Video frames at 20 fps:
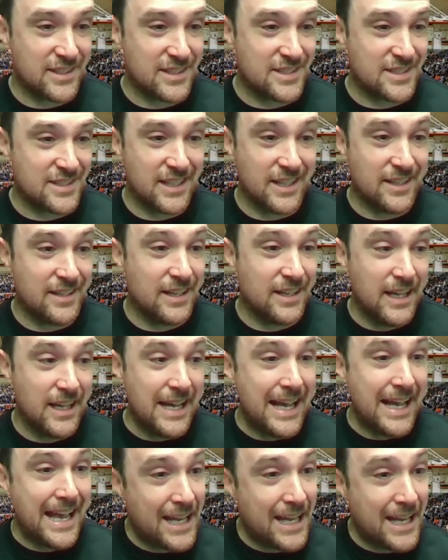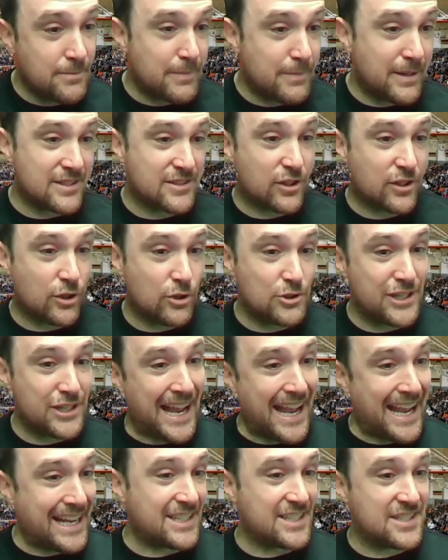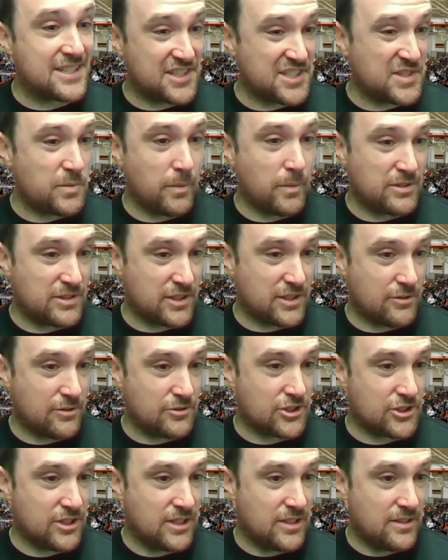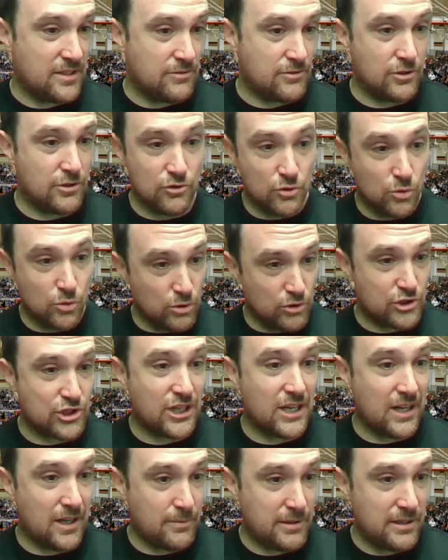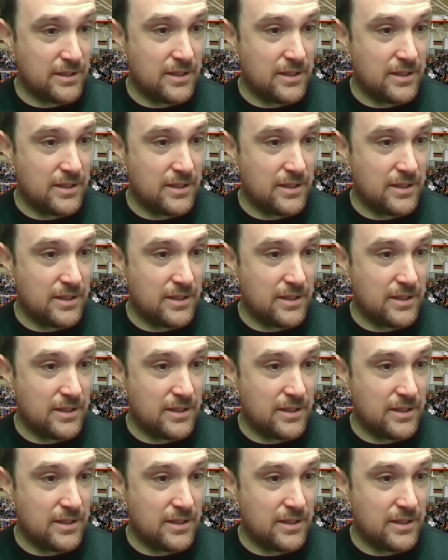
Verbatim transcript: It said head men's coach and assistant women's coach, the dual job.